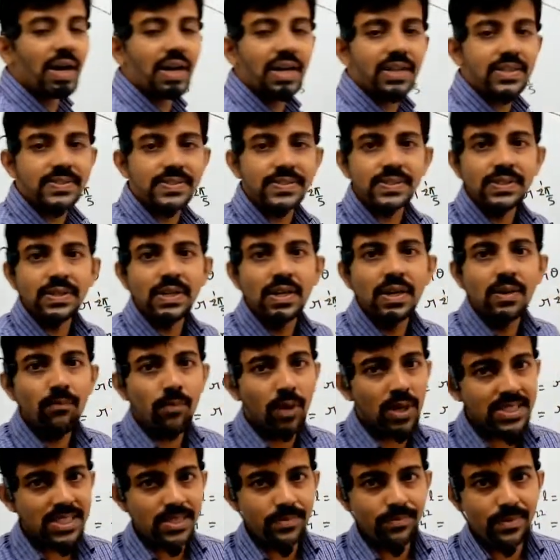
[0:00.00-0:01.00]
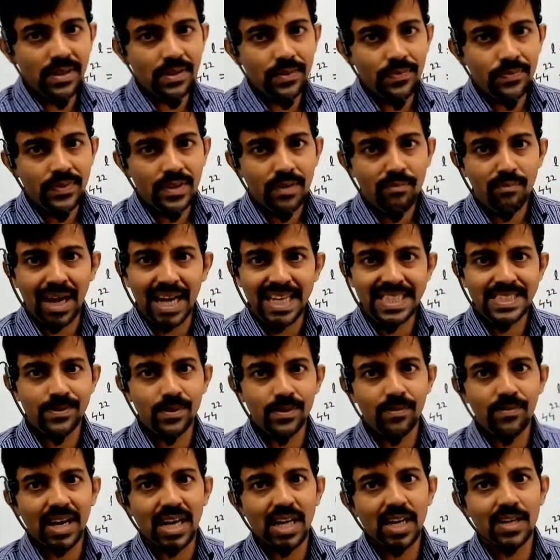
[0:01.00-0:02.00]
is possible. Maximum
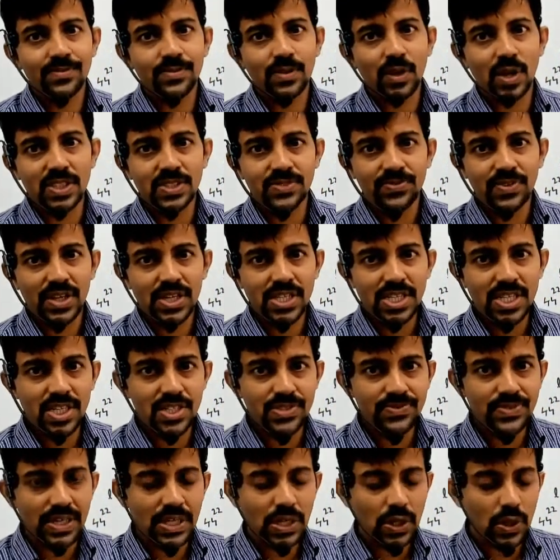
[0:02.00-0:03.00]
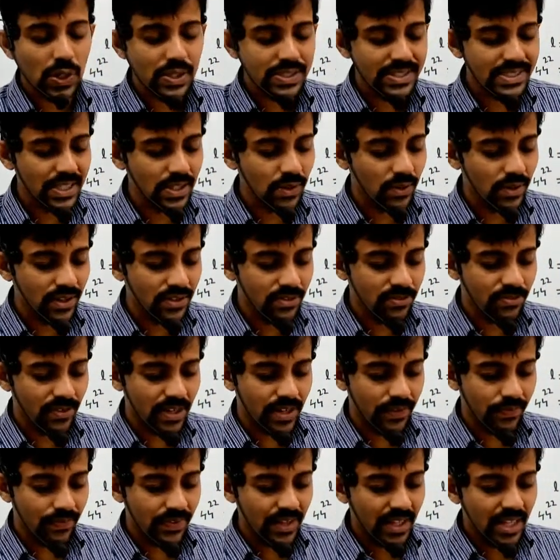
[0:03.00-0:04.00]
value of cos function is 1. Cos 0 is 1.
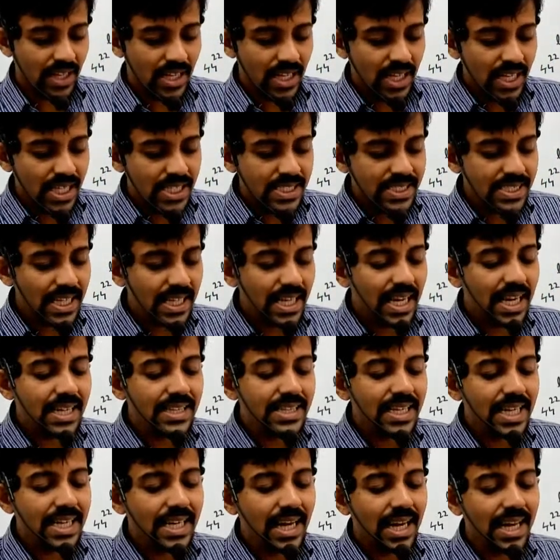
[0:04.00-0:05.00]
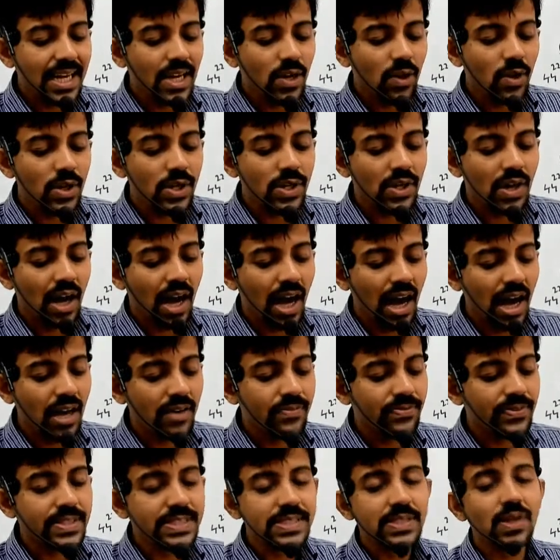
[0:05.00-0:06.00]
Secant theta equal to
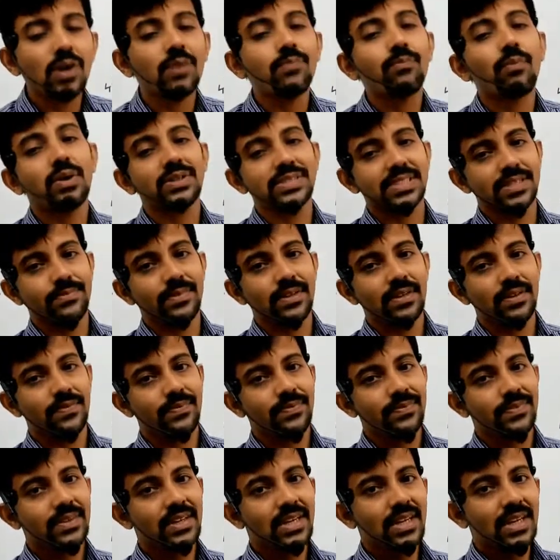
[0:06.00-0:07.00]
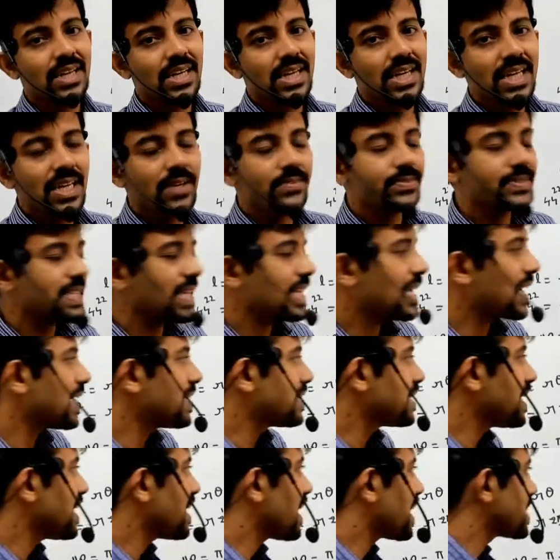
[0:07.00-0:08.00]
half is not possible. If secant
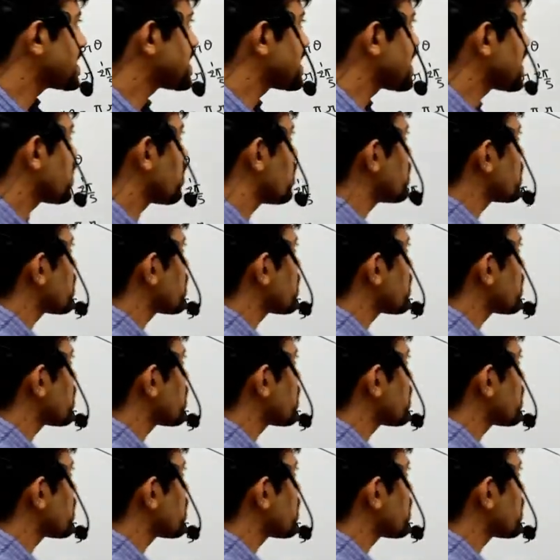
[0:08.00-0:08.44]
theta is equal to